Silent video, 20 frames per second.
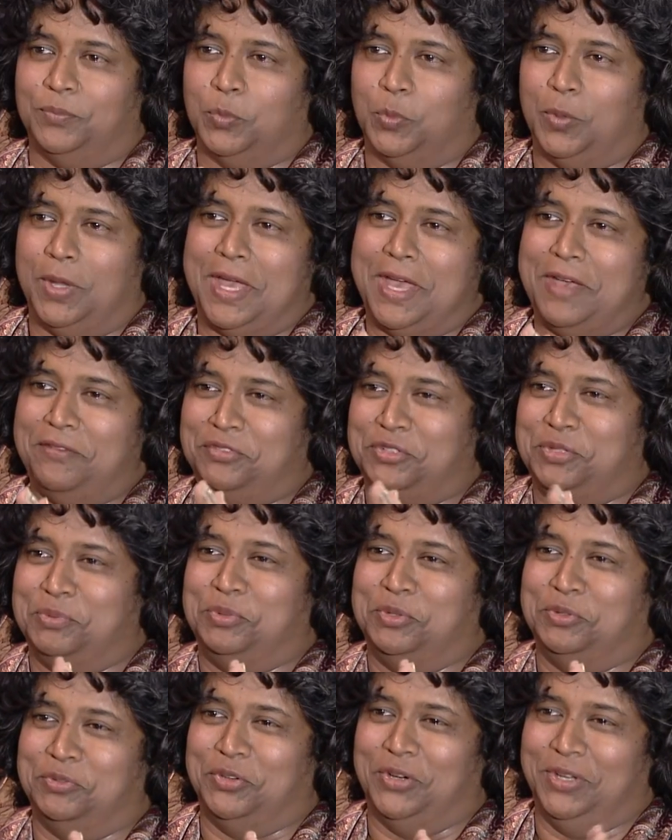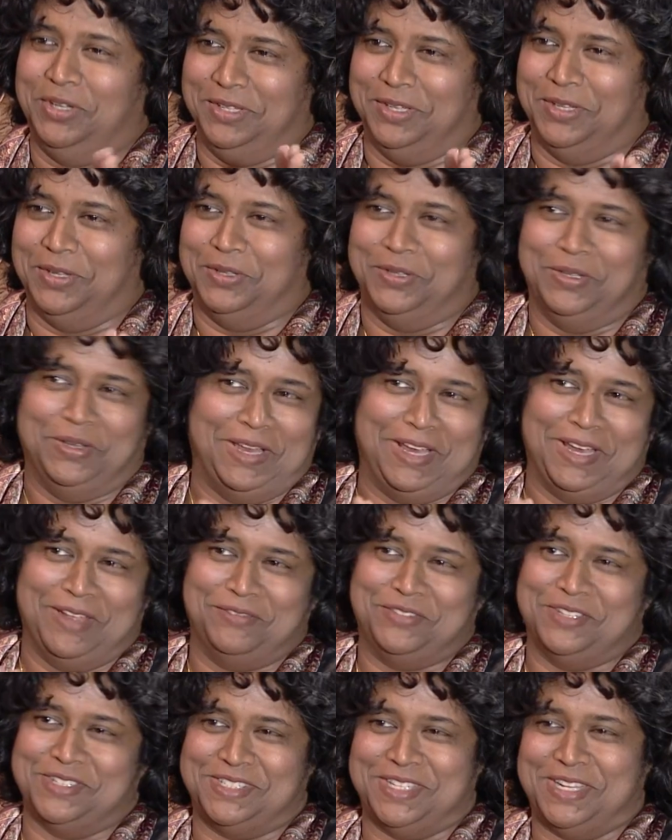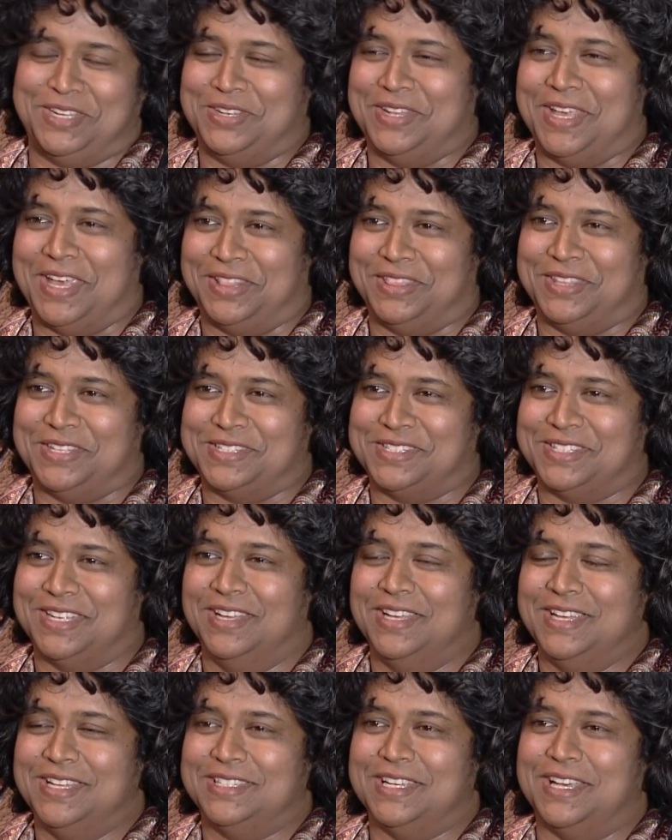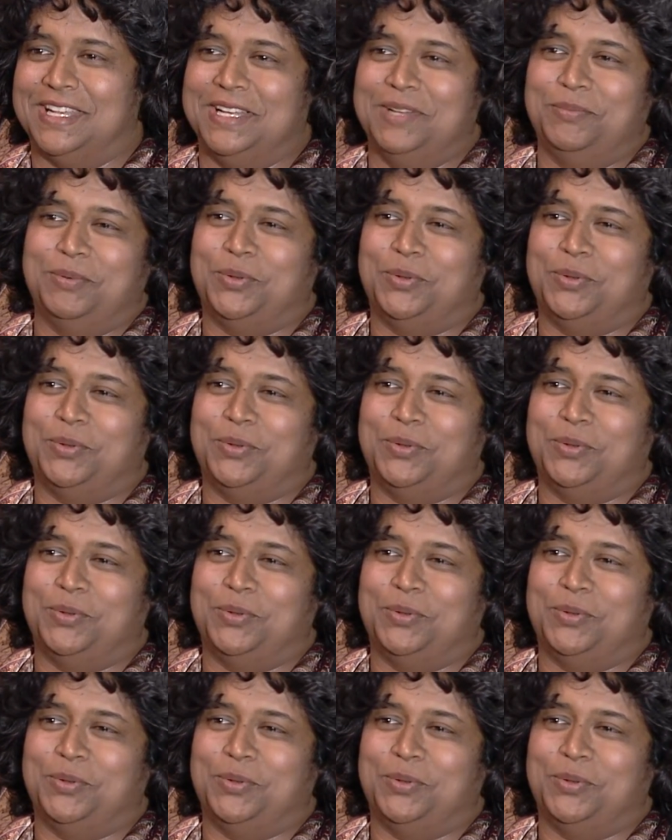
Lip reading: We have to move on. I'd love to stay at this title,